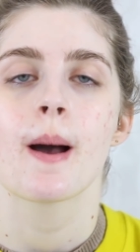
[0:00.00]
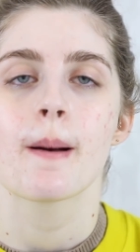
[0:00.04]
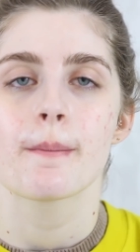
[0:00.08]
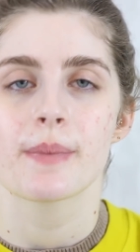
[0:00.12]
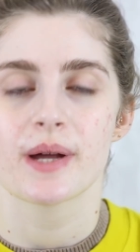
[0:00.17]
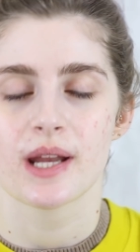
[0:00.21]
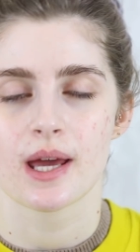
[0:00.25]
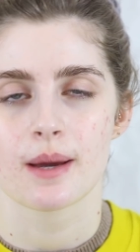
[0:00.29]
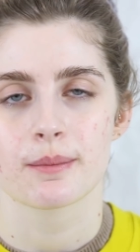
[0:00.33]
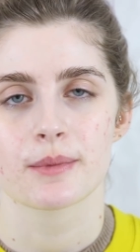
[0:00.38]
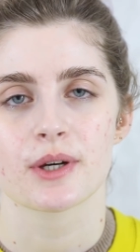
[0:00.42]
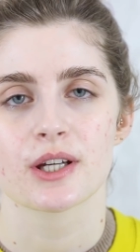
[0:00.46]

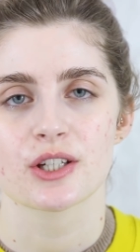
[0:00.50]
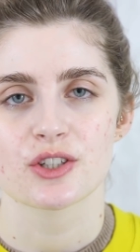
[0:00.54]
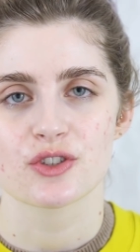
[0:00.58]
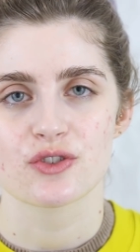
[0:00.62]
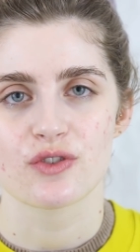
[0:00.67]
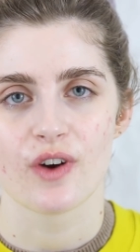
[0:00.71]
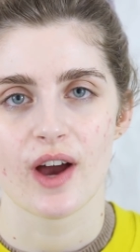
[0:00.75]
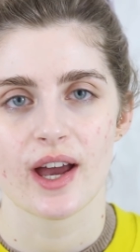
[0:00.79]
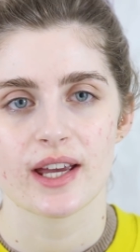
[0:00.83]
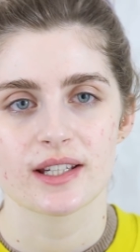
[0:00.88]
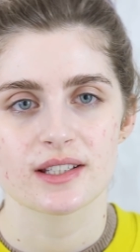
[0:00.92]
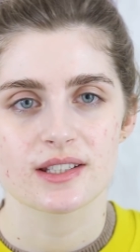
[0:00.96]
but I'm gonna
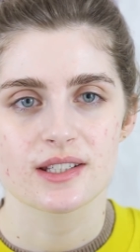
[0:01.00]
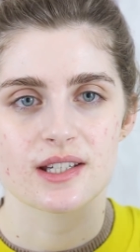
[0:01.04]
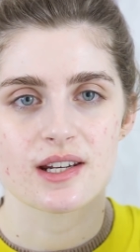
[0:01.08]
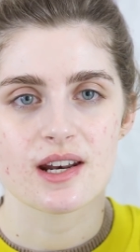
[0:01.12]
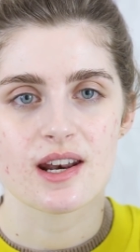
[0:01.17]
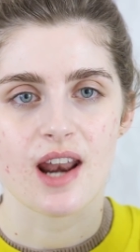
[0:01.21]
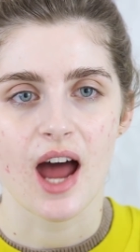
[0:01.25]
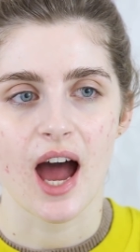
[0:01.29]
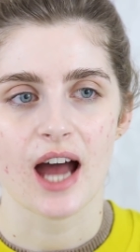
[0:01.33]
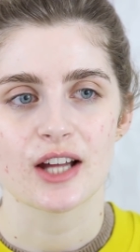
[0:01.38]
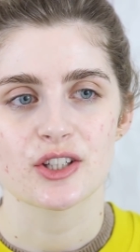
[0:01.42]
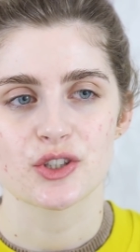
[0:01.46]
try to
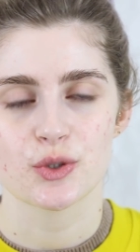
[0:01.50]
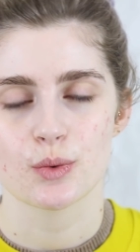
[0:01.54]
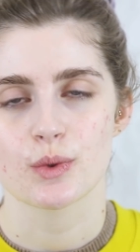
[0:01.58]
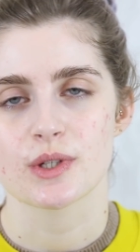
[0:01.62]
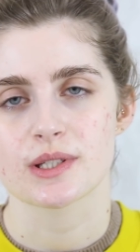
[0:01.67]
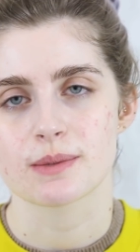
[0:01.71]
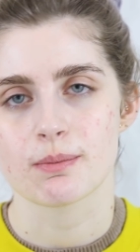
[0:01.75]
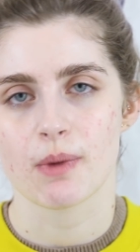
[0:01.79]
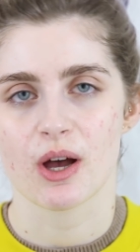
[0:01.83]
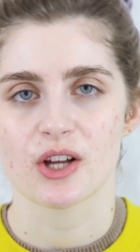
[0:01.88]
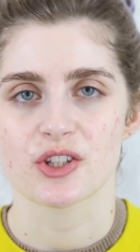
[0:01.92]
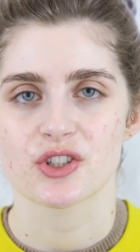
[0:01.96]
not do
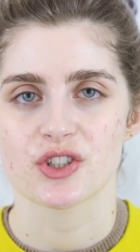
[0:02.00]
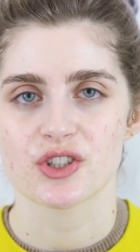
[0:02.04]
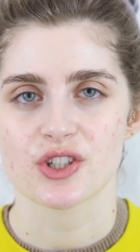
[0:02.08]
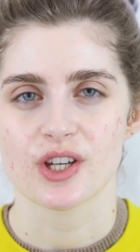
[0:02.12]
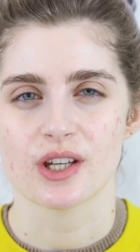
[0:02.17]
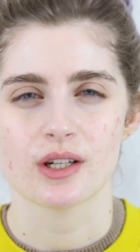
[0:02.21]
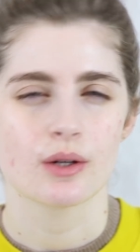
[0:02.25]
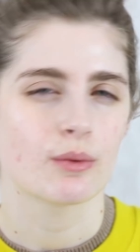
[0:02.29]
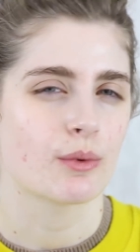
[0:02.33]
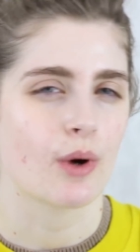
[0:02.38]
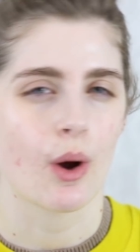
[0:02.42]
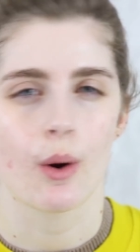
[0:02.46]
as much
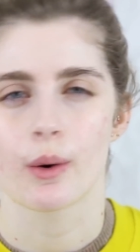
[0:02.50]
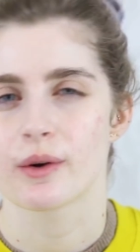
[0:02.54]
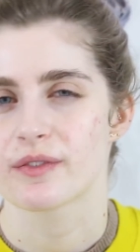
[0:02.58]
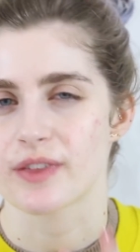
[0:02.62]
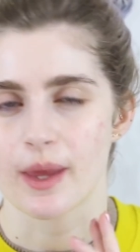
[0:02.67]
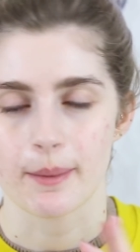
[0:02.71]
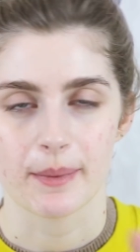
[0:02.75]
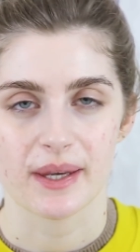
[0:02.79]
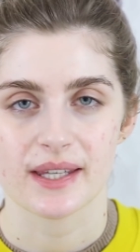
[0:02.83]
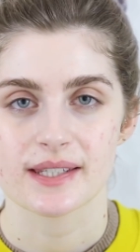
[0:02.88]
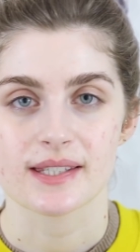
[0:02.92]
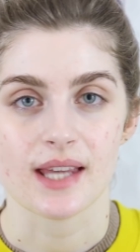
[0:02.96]
in a row, if
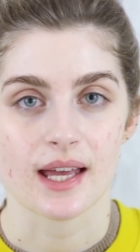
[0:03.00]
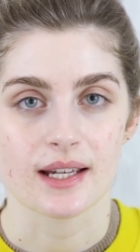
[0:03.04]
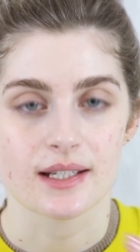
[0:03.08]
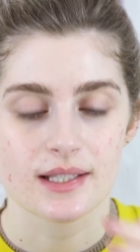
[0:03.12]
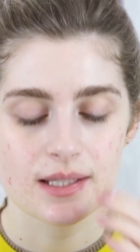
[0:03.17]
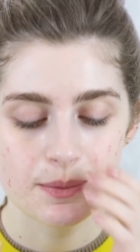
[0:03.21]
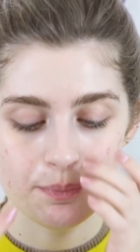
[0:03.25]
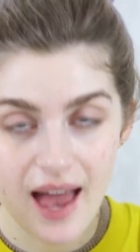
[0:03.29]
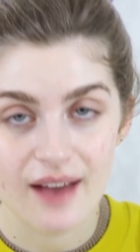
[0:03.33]
that makes sense.